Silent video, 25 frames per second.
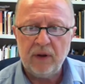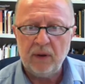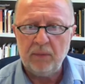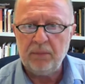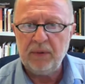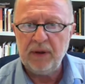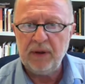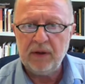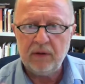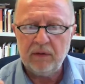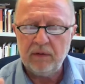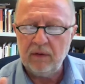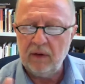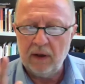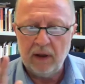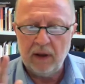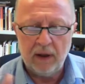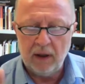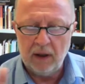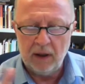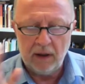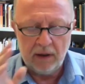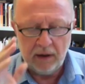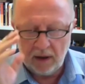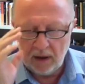a bit
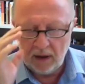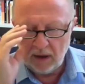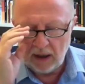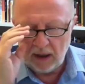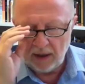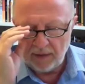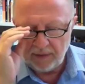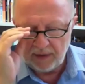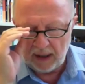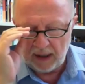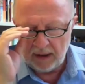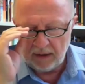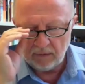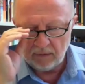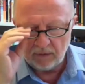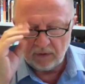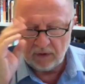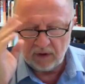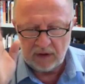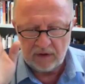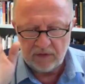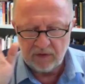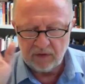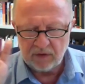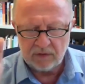year, I don't
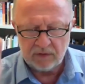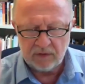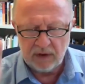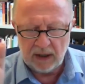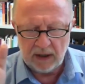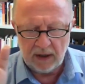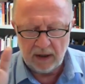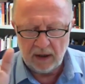think it's